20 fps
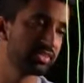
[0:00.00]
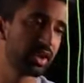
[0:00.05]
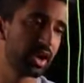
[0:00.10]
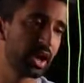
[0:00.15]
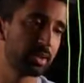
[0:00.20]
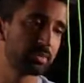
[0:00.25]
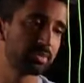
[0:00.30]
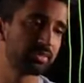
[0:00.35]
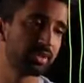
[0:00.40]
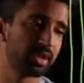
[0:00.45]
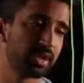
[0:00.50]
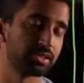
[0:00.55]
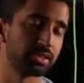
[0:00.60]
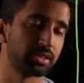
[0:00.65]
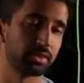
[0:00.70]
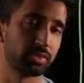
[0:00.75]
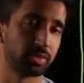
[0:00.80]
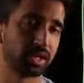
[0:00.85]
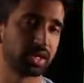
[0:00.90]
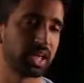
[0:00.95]
of a
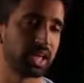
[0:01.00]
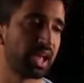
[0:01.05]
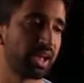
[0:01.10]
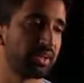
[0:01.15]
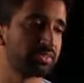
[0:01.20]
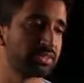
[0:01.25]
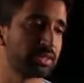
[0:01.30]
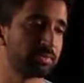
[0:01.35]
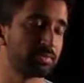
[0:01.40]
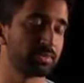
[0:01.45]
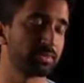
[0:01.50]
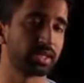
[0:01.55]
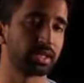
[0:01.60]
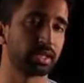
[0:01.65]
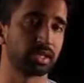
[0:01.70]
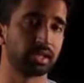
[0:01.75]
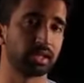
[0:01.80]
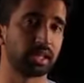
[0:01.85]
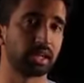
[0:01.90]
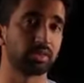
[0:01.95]
hypervisor, we're going to have
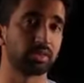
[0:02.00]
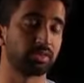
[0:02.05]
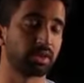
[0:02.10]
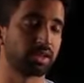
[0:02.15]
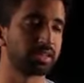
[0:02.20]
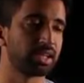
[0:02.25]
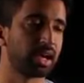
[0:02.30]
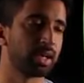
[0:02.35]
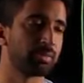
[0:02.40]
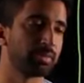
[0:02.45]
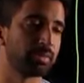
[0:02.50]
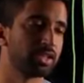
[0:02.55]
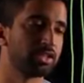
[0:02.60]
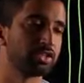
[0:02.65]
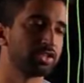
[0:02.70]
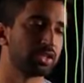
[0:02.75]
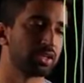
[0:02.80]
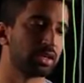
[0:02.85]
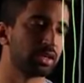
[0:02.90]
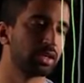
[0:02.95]
something like a runtime
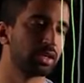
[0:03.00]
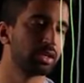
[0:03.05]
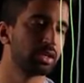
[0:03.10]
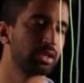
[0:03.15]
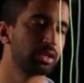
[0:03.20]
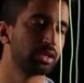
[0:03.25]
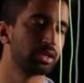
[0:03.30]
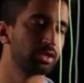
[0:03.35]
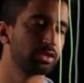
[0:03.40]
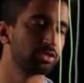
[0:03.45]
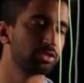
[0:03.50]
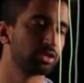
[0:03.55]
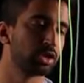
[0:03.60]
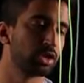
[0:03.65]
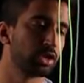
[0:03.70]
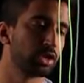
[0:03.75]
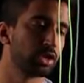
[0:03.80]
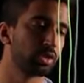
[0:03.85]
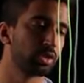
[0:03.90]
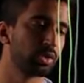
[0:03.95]
engine.
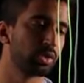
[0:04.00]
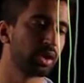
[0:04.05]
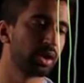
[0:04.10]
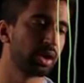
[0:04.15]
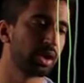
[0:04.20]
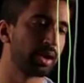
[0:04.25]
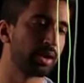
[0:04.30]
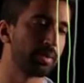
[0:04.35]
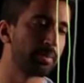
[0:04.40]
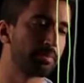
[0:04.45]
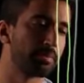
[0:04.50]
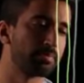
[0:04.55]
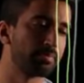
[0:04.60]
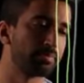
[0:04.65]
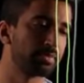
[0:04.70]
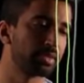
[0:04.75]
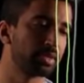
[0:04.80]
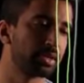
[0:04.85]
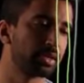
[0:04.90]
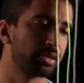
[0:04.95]
So
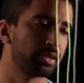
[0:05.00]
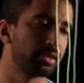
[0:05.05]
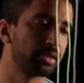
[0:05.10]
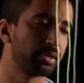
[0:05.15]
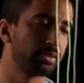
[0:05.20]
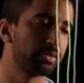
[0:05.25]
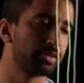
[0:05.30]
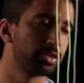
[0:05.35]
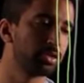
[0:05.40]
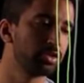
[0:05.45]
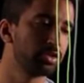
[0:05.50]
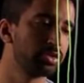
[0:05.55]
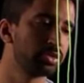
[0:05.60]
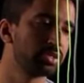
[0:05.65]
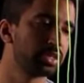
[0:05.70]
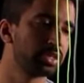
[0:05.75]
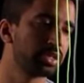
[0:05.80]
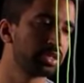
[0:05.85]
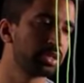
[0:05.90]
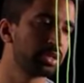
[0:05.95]
if you're
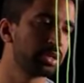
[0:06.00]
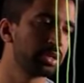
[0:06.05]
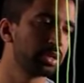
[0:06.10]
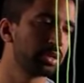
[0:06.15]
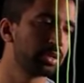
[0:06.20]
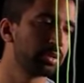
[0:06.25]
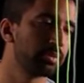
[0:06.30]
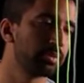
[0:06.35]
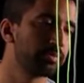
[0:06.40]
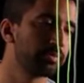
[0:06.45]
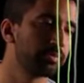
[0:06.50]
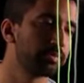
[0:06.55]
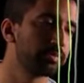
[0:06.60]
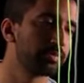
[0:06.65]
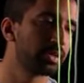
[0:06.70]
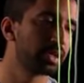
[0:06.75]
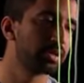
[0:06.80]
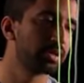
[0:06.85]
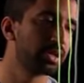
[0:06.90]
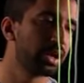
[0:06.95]
using
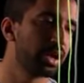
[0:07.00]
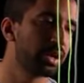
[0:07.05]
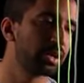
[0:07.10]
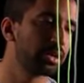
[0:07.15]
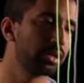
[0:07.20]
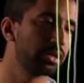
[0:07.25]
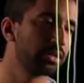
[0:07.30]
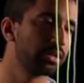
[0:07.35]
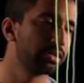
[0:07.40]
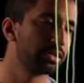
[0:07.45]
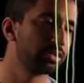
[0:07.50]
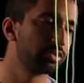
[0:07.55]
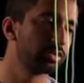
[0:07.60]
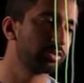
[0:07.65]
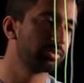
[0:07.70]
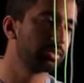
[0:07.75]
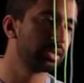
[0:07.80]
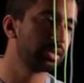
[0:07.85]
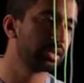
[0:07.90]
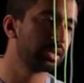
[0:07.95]
Docker, this
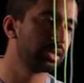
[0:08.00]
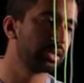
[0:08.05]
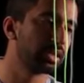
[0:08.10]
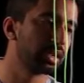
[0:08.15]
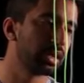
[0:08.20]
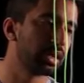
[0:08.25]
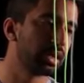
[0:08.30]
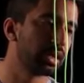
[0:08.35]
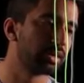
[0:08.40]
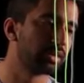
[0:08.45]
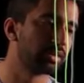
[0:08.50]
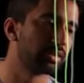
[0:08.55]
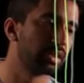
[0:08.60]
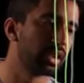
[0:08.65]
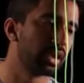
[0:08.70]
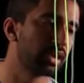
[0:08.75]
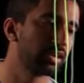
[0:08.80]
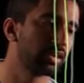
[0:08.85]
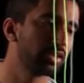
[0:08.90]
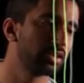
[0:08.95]
would be the
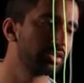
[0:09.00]
Docker